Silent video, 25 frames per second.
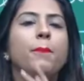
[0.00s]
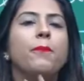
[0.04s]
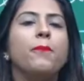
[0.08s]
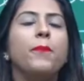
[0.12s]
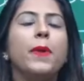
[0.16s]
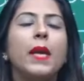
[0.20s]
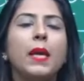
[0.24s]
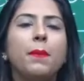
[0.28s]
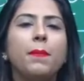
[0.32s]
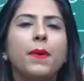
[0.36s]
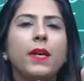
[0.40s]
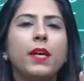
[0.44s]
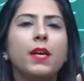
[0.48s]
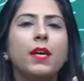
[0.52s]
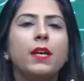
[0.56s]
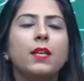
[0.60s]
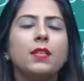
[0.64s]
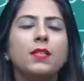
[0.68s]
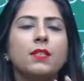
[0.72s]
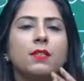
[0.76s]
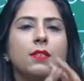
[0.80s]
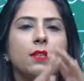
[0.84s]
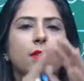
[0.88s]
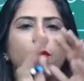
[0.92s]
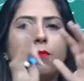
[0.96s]
Baby
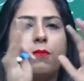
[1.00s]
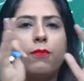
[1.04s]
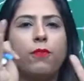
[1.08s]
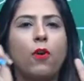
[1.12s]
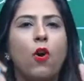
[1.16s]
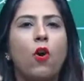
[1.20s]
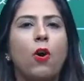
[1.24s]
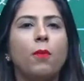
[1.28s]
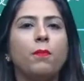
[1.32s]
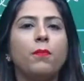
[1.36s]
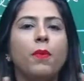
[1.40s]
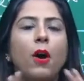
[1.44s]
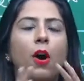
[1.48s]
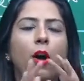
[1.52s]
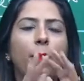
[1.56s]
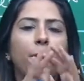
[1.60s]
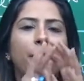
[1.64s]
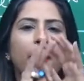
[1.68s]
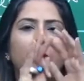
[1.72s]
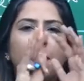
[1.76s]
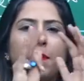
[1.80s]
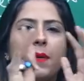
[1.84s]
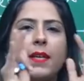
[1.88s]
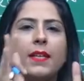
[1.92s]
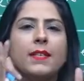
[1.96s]
is formed, or
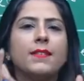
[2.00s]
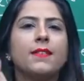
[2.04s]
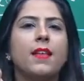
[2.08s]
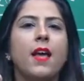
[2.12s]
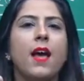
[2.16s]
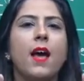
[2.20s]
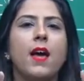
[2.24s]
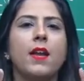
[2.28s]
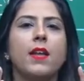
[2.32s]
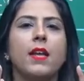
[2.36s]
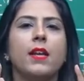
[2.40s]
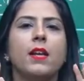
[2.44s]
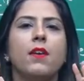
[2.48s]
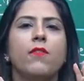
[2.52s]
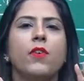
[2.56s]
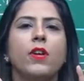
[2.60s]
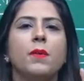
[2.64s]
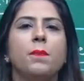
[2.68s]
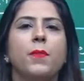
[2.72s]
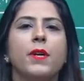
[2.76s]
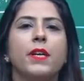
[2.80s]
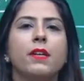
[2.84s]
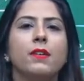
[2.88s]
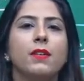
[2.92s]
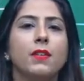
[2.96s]
baby is there in a one
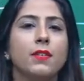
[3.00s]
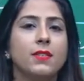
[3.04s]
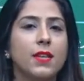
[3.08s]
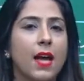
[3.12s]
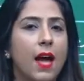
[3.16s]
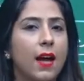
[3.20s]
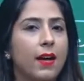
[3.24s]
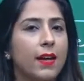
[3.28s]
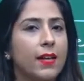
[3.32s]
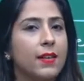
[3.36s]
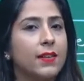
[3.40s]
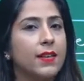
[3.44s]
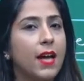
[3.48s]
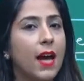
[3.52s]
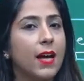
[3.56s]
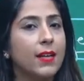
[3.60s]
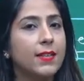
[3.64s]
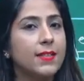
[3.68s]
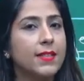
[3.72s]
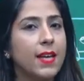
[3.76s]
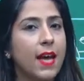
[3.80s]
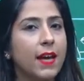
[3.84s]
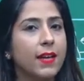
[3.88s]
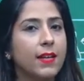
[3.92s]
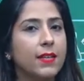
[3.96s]
particular sac, and
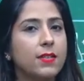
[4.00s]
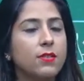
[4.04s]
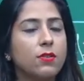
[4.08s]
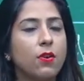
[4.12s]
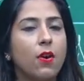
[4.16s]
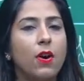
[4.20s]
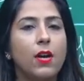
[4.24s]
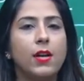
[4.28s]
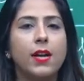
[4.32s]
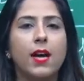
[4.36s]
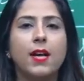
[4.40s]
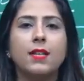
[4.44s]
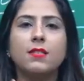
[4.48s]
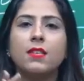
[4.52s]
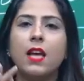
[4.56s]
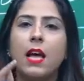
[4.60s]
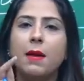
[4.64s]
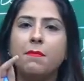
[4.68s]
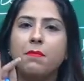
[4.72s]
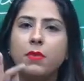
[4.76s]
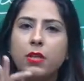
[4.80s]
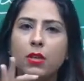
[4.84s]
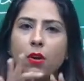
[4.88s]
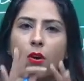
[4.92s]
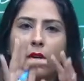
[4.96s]
that sac is called as
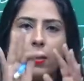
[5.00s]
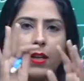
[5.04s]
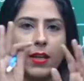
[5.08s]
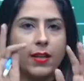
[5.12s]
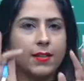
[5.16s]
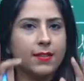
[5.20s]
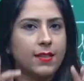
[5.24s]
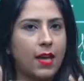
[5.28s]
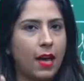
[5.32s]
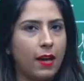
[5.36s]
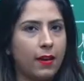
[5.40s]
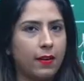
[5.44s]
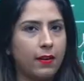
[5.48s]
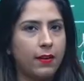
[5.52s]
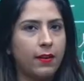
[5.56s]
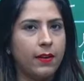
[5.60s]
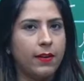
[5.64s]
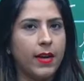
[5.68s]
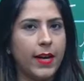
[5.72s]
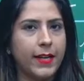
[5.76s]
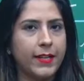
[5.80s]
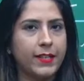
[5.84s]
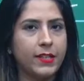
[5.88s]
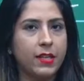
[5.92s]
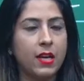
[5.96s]
amniotic sac,
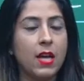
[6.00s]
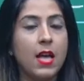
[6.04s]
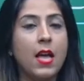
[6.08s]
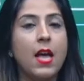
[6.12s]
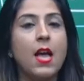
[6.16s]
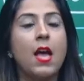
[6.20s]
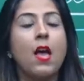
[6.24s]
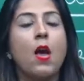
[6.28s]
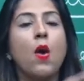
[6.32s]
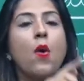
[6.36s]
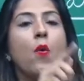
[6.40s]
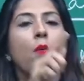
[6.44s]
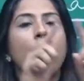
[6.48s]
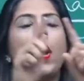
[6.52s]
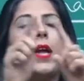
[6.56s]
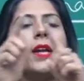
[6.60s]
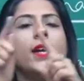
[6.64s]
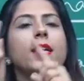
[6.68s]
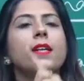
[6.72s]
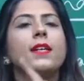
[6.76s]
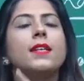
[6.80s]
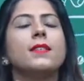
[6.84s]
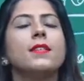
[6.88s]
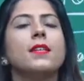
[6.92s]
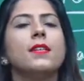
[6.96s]
right? When
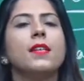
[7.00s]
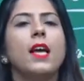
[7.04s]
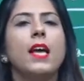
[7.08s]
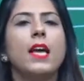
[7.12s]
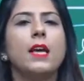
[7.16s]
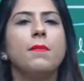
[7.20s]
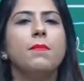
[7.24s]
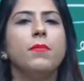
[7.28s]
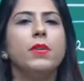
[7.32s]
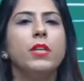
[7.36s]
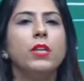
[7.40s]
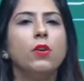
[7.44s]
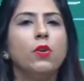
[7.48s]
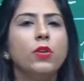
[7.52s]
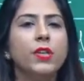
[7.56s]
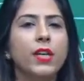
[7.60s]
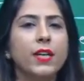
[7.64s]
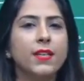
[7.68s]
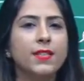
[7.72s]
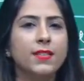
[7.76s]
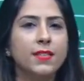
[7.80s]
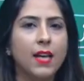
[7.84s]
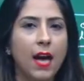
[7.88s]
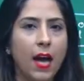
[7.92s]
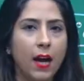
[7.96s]
it is in the
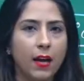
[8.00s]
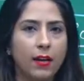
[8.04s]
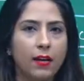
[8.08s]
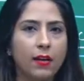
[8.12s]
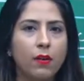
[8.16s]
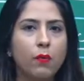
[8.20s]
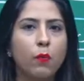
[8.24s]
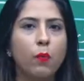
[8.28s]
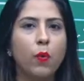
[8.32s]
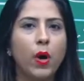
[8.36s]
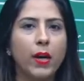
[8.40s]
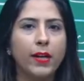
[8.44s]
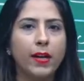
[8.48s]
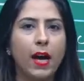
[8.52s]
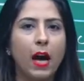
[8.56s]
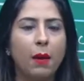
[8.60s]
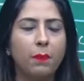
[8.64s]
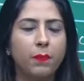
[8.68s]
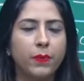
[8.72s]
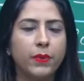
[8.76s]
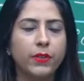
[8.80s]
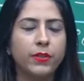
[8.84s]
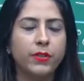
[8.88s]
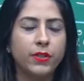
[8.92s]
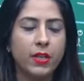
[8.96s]
amniotic sac, what
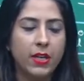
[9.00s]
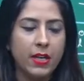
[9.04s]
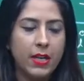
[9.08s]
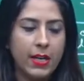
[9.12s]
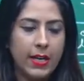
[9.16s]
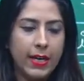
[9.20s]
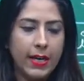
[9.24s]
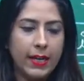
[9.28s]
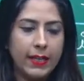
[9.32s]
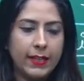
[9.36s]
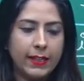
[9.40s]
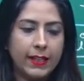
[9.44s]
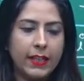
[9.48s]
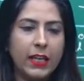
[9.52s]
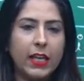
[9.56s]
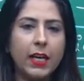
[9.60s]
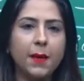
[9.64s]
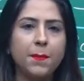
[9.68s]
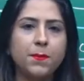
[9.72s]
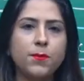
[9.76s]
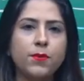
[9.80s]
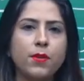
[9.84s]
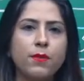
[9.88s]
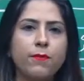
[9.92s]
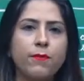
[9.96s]
happens? It
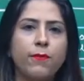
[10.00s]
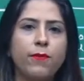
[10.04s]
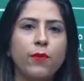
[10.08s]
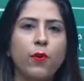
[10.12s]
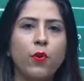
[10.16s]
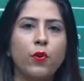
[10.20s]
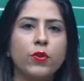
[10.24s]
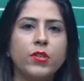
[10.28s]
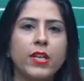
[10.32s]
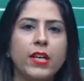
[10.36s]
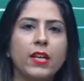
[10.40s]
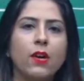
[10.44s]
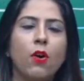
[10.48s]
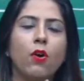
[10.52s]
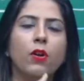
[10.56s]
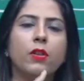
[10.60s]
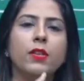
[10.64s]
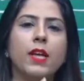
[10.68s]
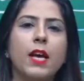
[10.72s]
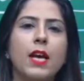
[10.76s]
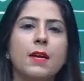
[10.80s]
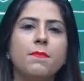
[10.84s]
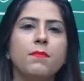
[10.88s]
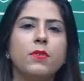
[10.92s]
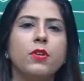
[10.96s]
keeps on floating on
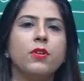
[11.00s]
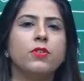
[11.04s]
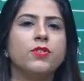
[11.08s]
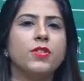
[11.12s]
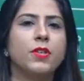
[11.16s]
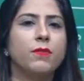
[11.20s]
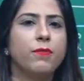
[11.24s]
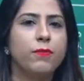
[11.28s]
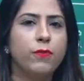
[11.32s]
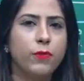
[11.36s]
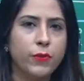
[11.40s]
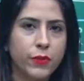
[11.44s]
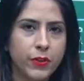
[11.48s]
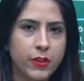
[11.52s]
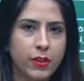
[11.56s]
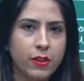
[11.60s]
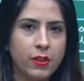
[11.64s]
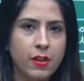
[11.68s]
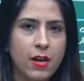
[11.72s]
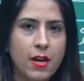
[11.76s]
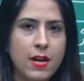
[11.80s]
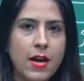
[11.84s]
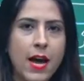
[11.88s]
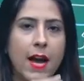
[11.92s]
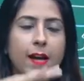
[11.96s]
the amniotic fluid,
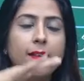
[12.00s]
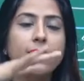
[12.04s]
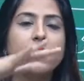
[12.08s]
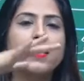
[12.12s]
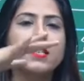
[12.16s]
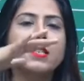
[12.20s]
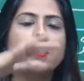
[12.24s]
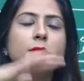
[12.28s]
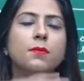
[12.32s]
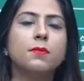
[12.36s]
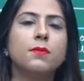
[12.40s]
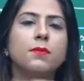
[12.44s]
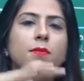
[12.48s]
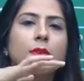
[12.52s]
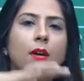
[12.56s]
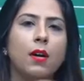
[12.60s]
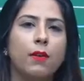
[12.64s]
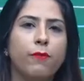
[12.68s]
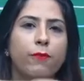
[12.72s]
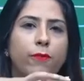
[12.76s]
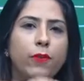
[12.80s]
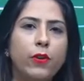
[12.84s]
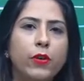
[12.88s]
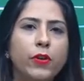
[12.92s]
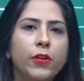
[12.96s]
and this
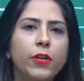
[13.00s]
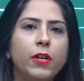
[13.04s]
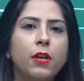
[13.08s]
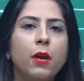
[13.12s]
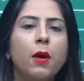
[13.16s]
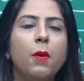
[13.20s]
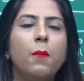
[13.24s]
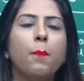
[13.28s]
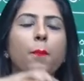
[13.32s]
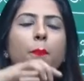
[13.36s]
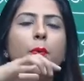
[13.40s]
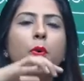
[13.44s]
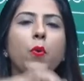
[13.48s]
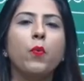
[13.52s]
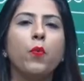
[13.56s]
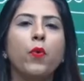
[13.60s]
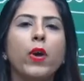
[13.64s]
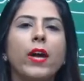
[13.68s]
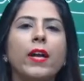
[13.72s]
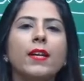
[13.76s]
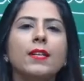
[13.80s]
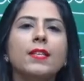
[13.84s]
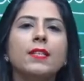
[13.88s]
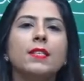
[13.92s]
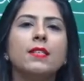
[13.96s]
fluid
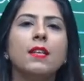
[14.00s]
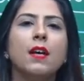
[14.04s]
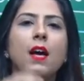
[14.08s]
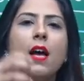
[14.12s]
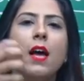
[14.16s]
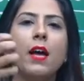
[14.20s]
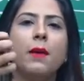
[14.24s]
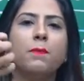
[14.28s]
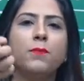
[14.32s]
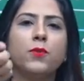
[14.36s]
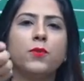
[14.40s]
prevents the